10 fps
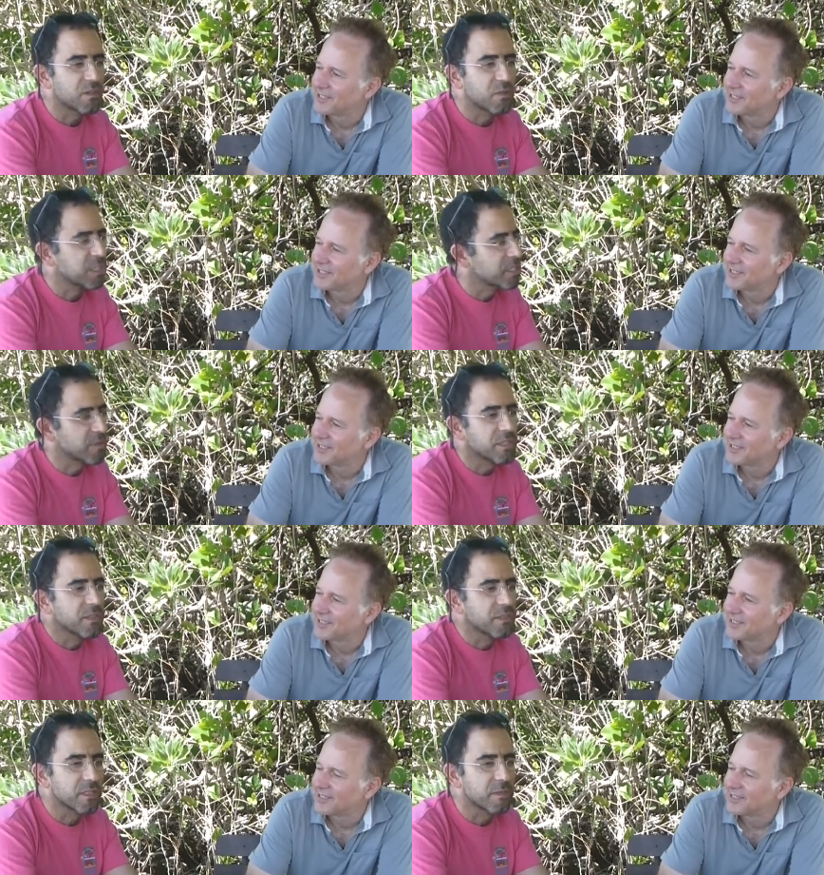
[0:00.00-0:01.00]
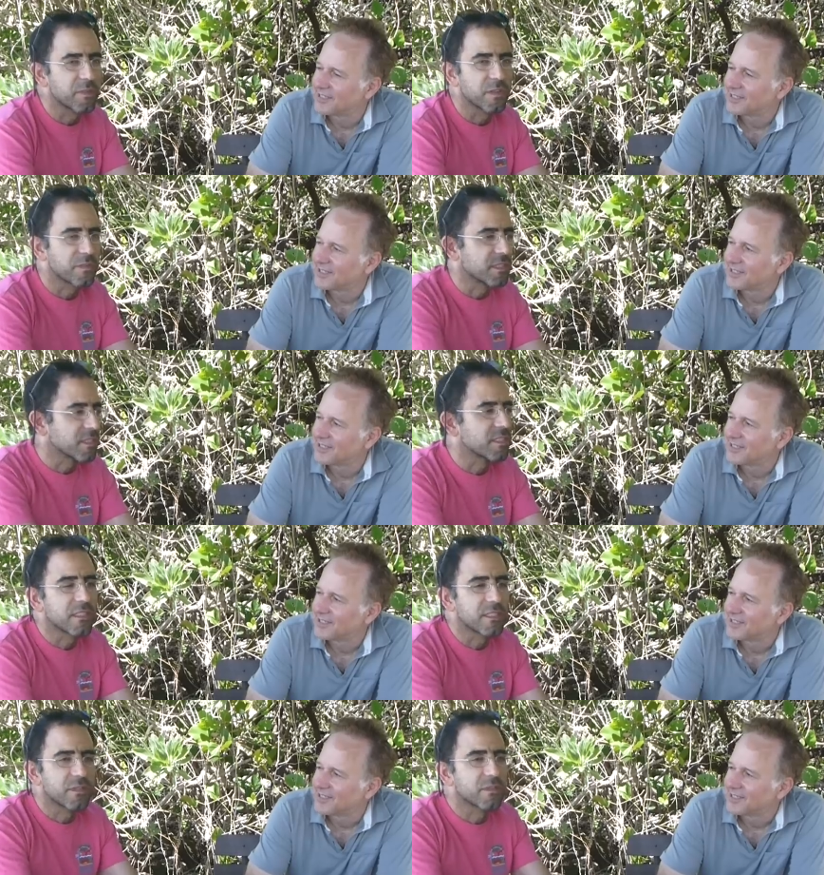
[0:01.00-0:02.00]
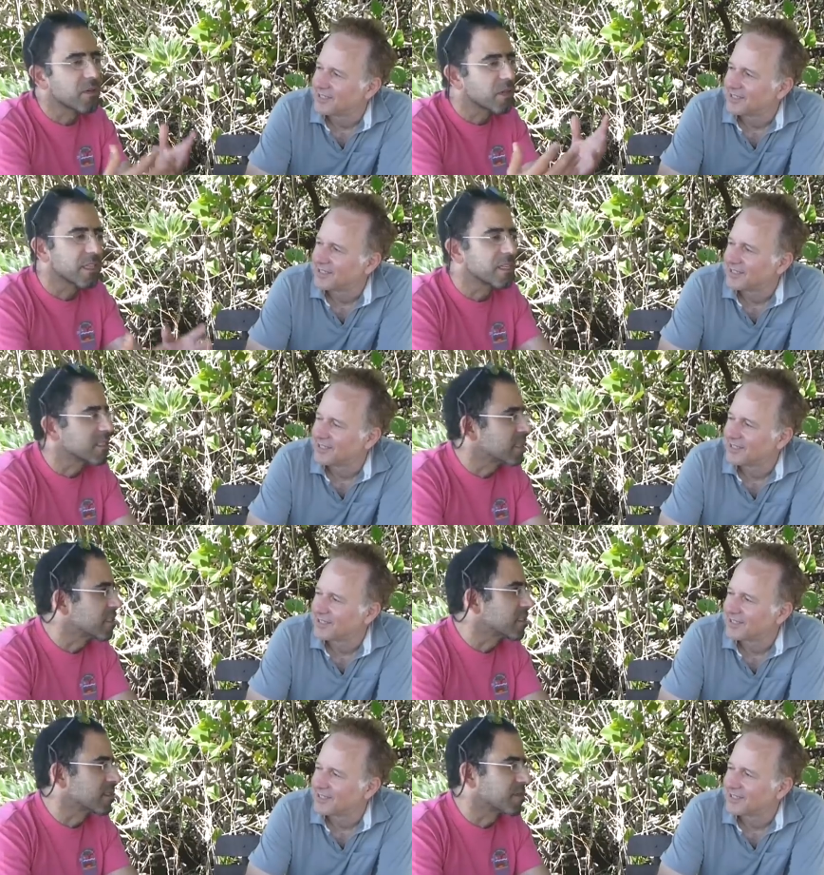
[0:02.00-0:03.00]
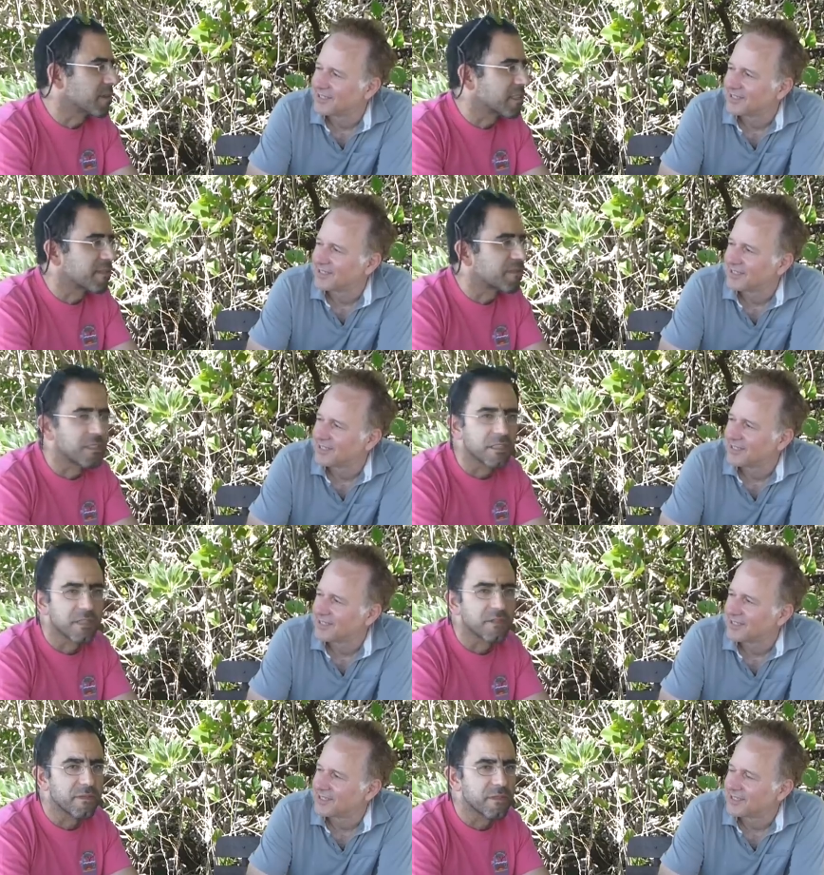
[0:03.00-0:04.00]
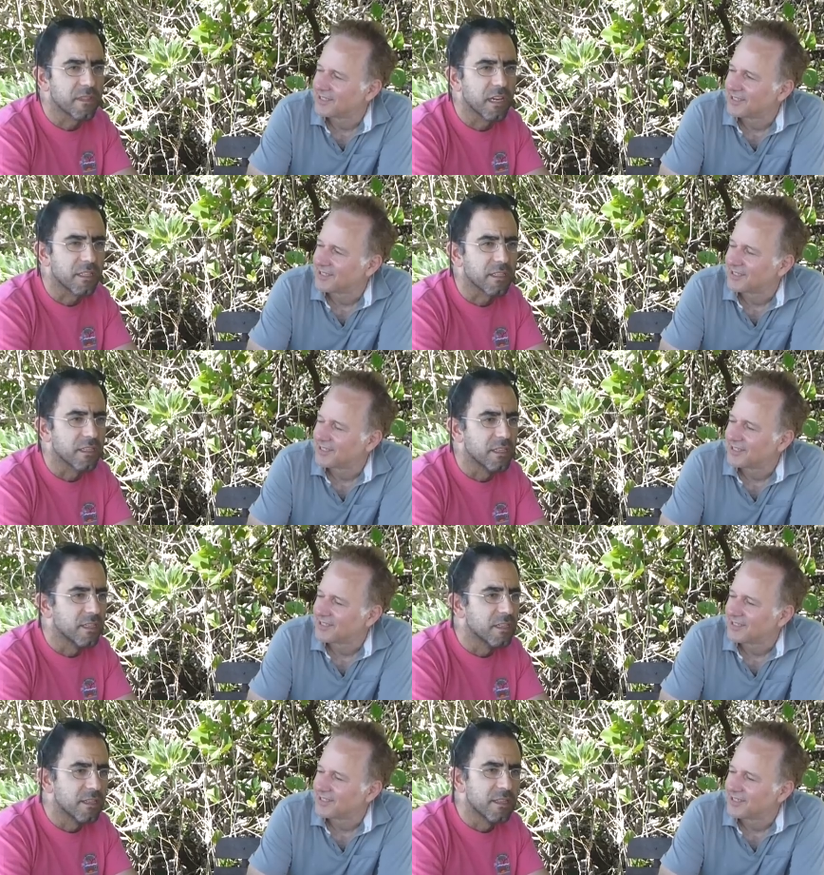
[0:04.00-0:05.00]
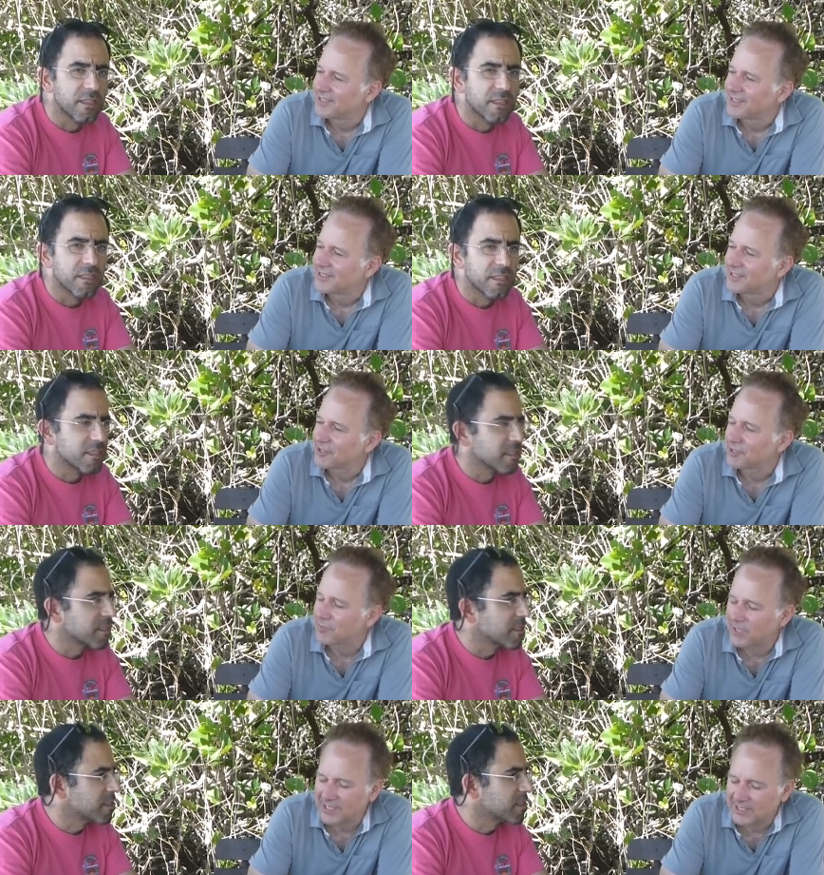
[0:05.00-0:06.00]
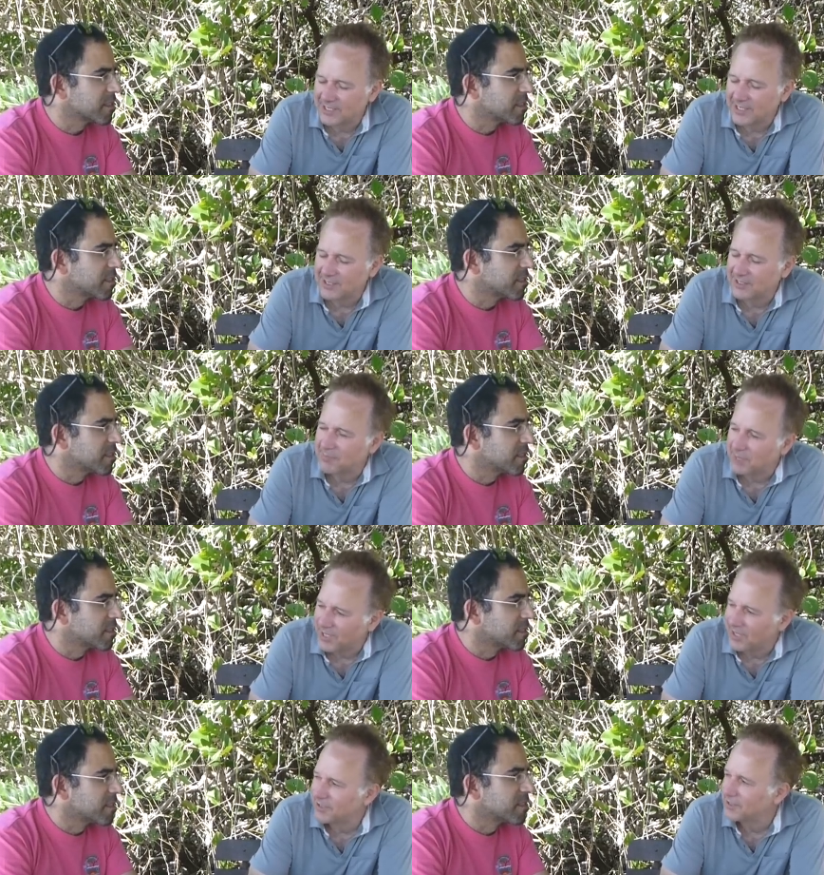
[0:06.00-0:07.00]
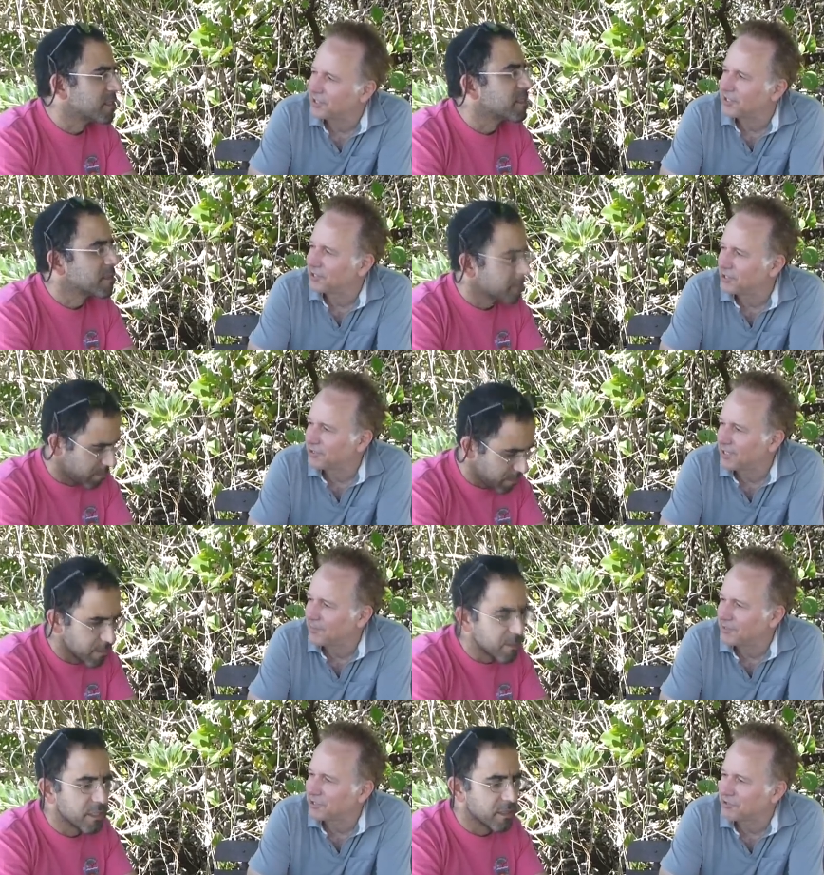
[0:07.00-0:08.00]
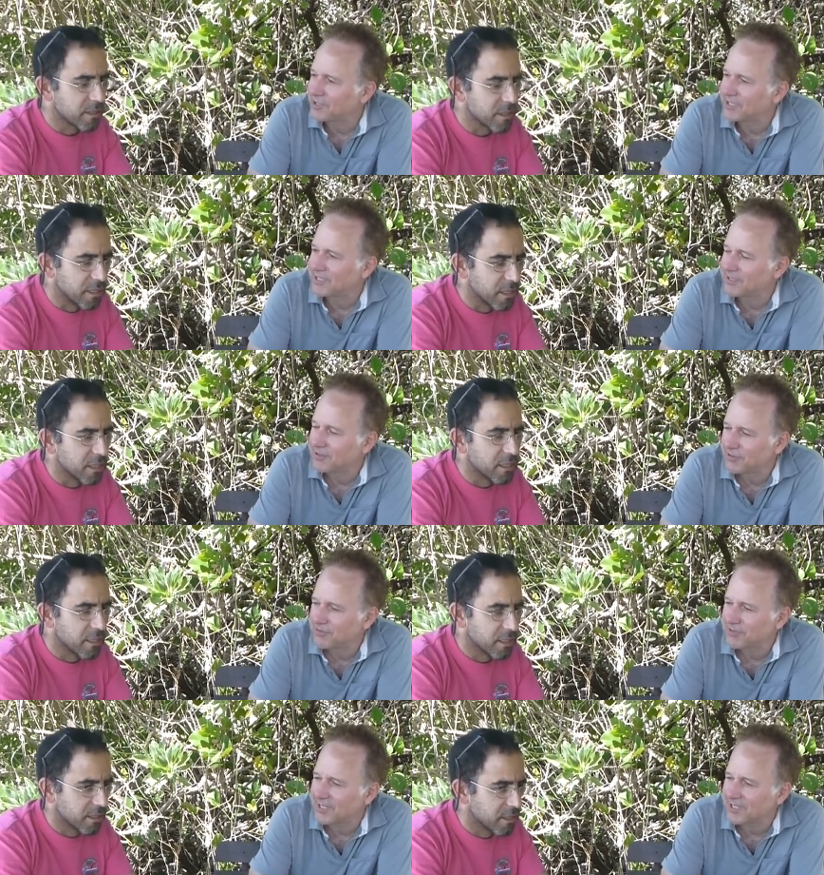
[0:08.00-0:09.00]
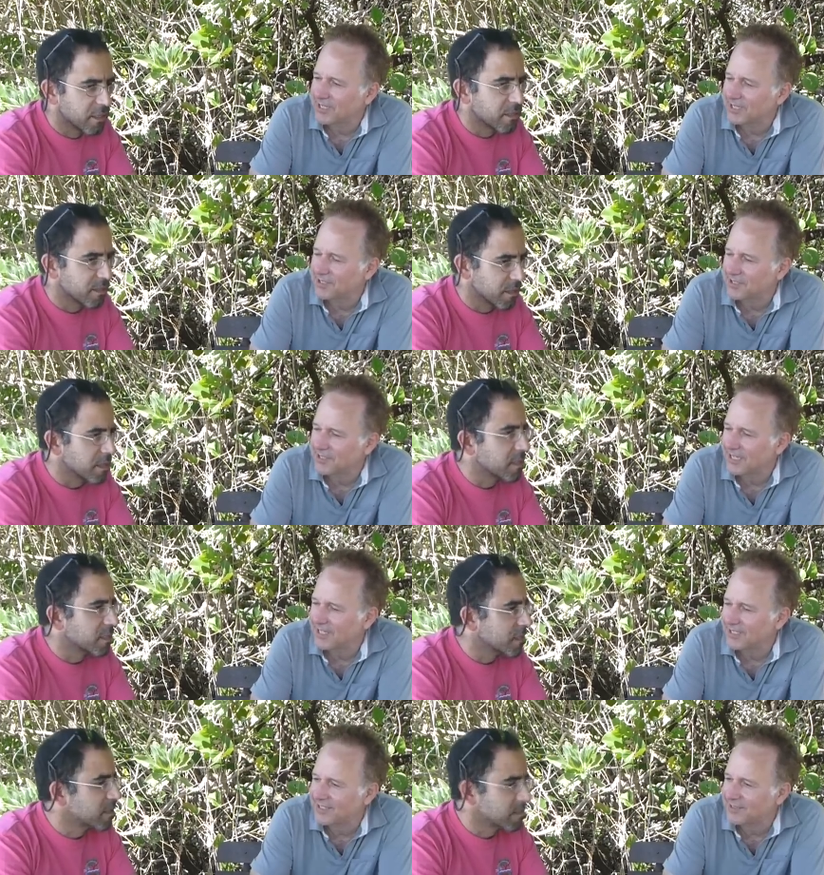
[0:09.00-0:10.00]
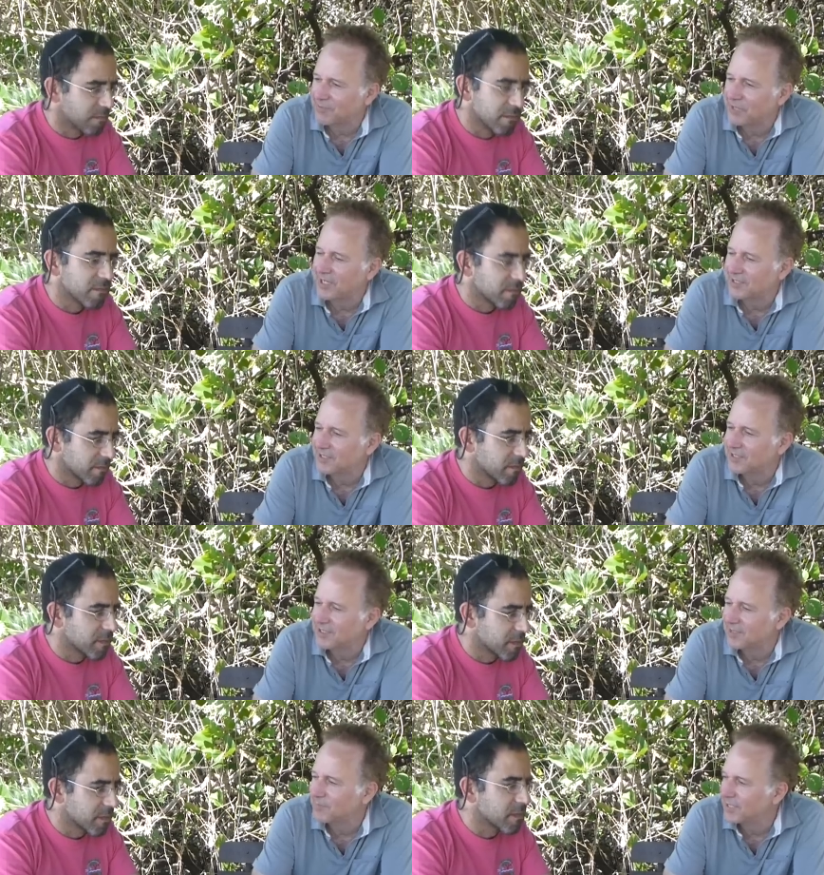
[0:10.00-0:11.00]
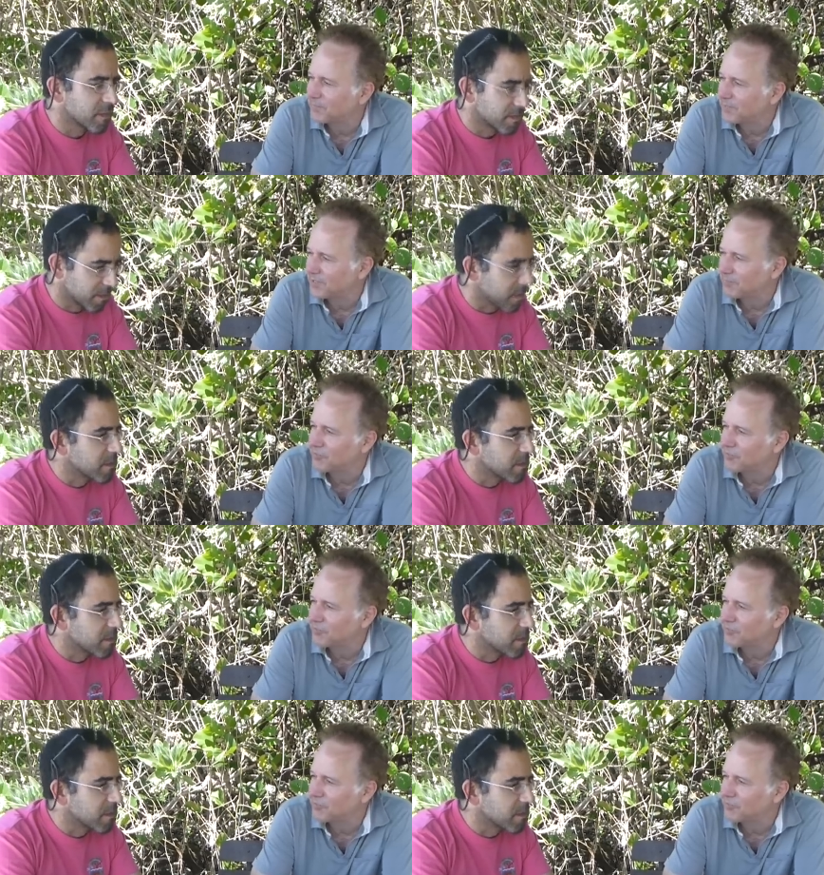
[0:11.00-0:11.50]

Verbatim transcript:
Speaker 1: the incubation was so simple. We didn't need to organize anything. We had everything on site. So
Speaker 2: it's bringing together some biology and geochemistry to uh, understand yeah. processes that might be